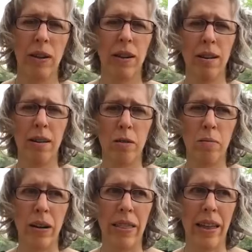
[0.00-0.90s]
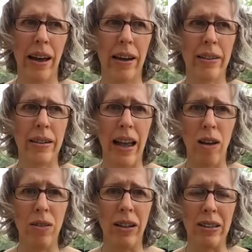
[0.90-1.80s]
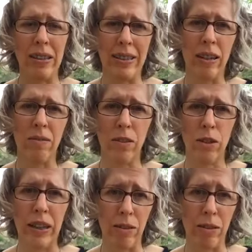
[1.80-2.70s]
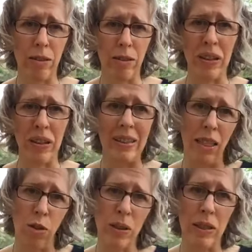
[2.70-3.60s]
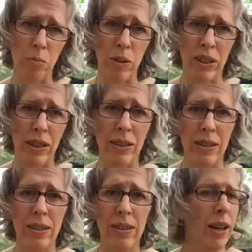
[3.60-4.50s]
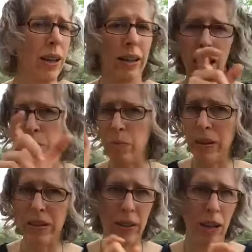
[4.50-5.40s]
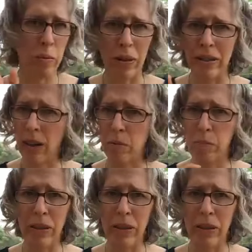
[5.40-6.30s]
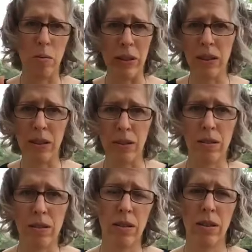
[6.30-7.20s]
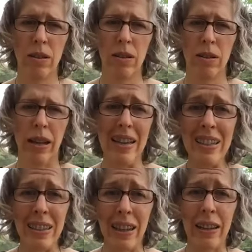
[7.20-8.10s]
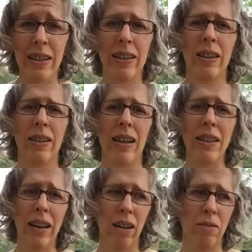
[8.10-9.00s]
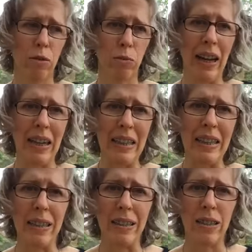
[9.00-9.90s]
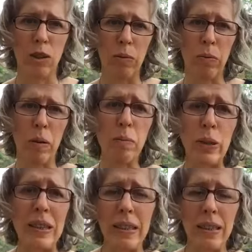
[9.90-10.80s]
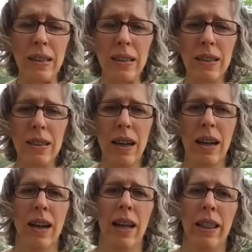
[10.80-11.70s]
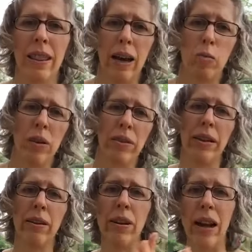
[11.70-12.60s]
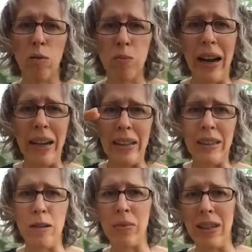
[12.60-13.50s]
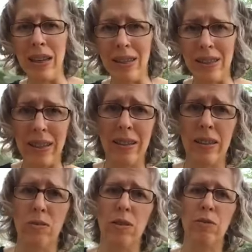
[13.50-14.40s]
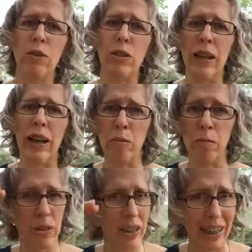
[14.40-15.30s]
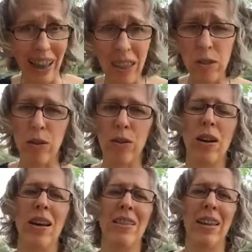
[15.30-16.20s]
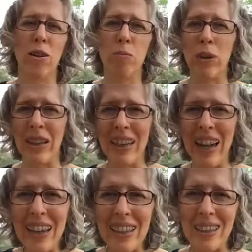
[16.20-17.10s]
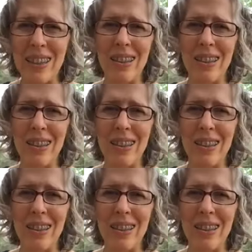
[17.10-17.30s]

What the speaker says: that now that instead of looking at their template and seeing 3 separate sentences, copy pasting them into their essay, now they have 3 ideas, 3 remembrances, that when they are now writing them as sentences for the first time together, they are more connected.